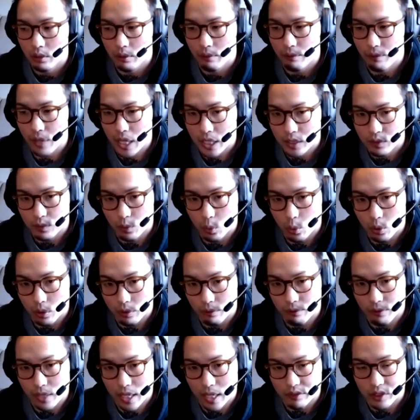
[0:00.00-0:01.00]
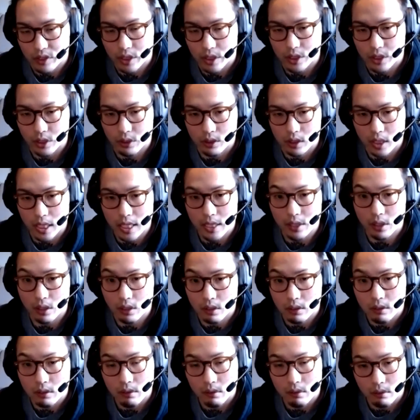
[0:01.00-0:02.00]
Fast forward five, six years
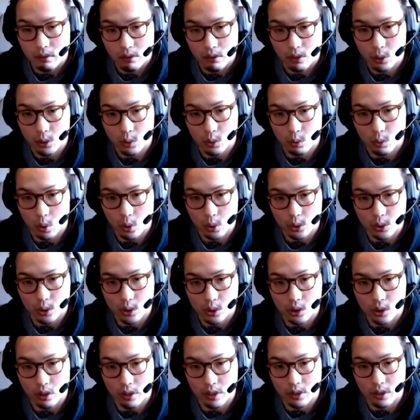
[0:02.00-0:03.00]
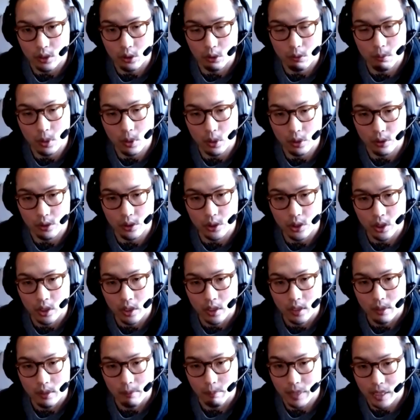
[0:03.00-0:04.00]
later, those roles are starting to emerge
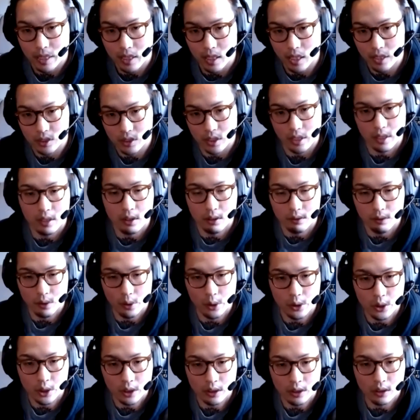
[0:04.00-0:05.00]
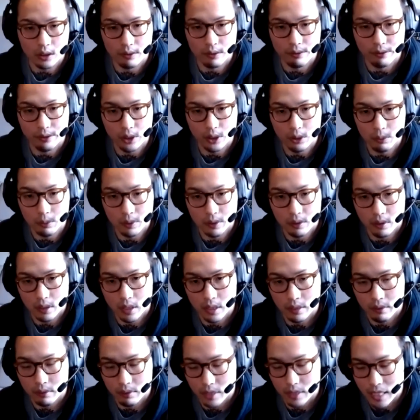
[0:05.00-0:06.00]
because of the convergence of film and,
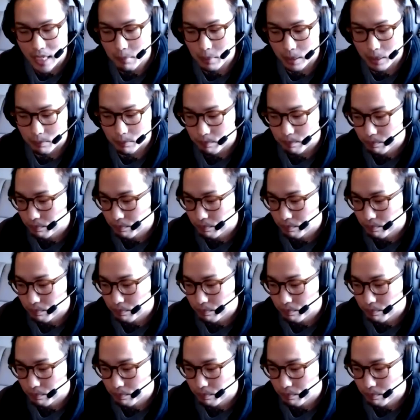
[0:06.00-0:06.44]
and gaming.